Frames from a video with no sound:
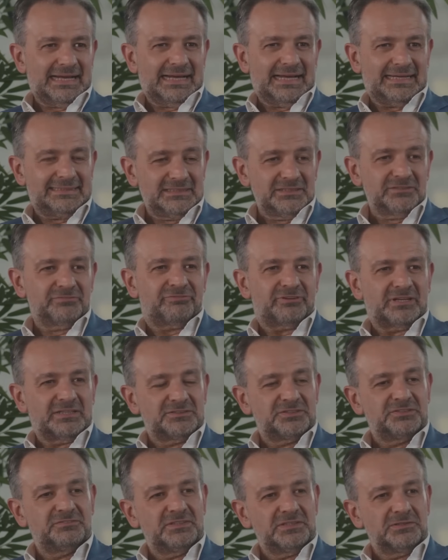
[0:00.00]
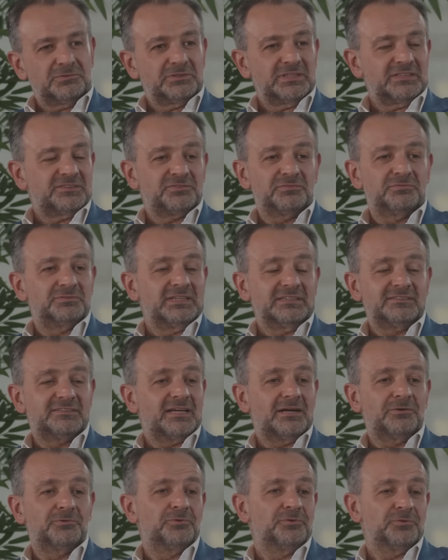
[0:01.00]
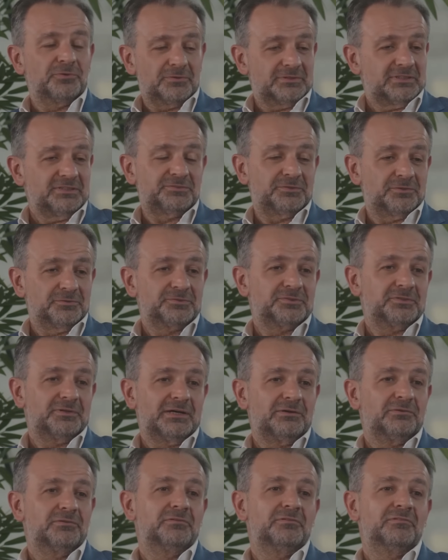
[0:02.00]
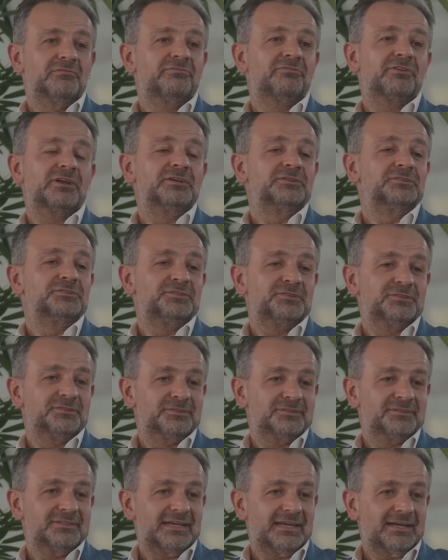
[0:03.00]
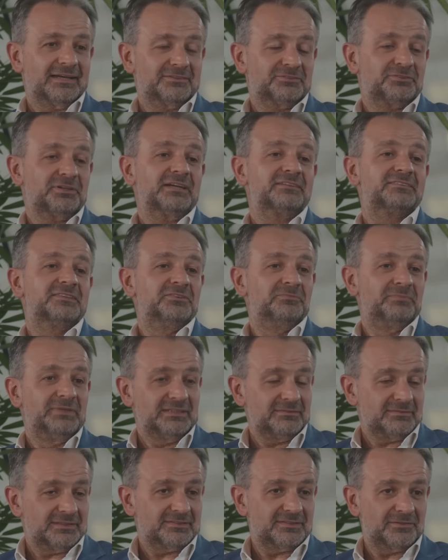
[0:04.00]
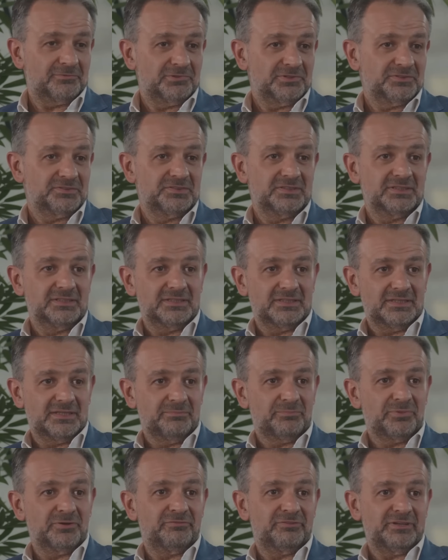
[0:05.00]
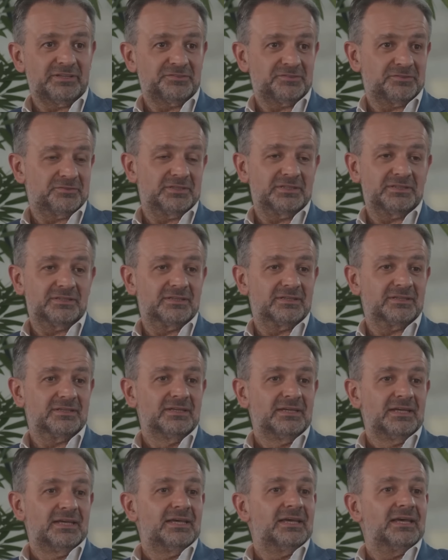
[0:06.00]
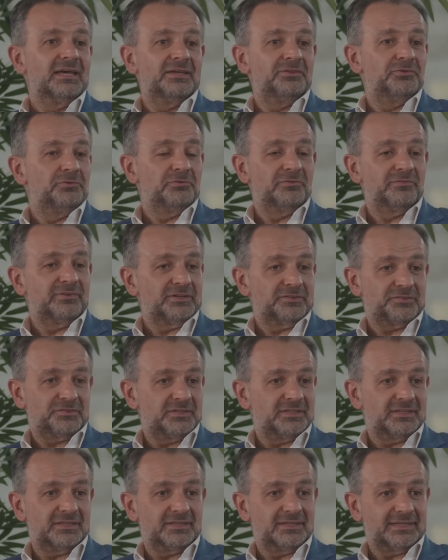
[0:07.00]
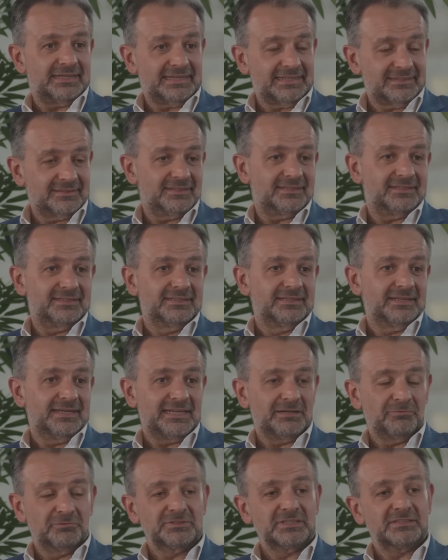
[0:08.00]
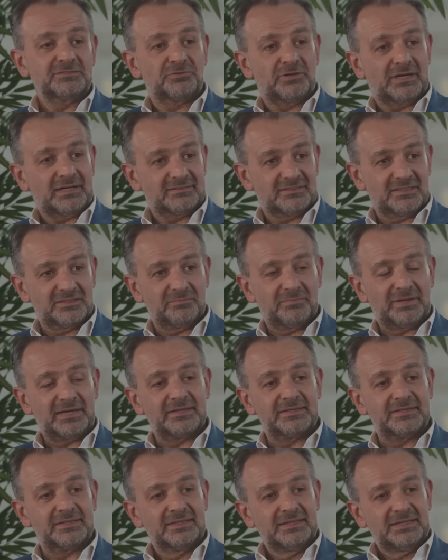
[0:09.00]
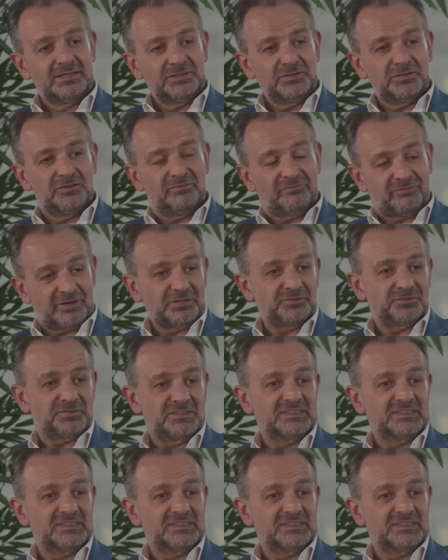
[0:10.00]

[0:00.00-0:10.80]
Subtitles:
I think France is very good. That's also how France attracted me, as I was a professor in the university in Italy, and I was attracted by the French